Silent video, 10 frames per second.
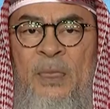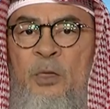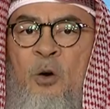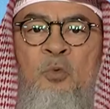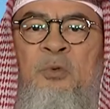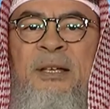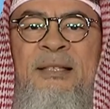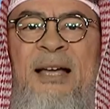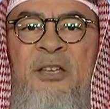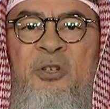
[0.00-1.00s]
don't
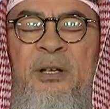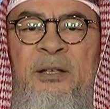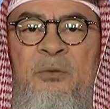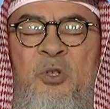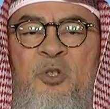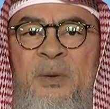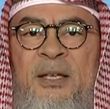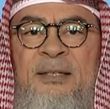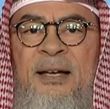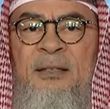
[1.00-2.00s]
exaggerate, which
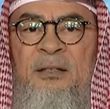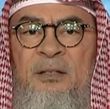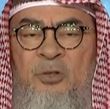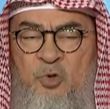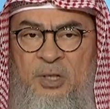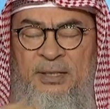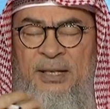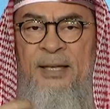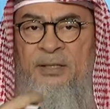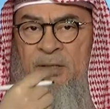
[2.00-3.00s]
means that you just
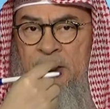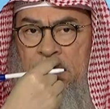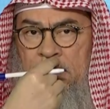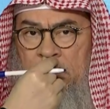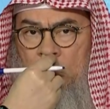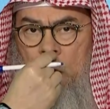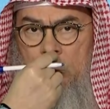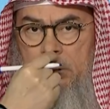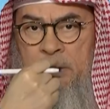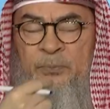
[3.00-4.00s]
insert the
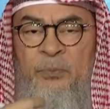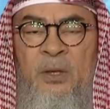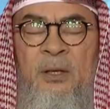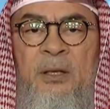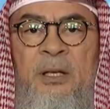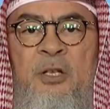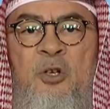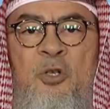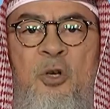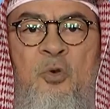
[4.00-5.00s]
water in
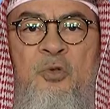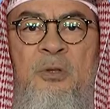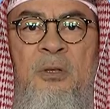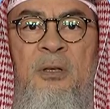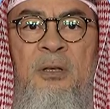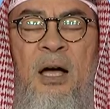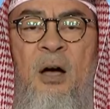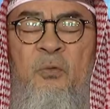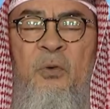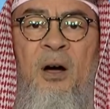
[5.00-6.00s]
your nose.
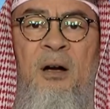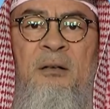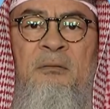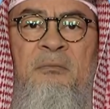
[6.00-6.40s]
How far?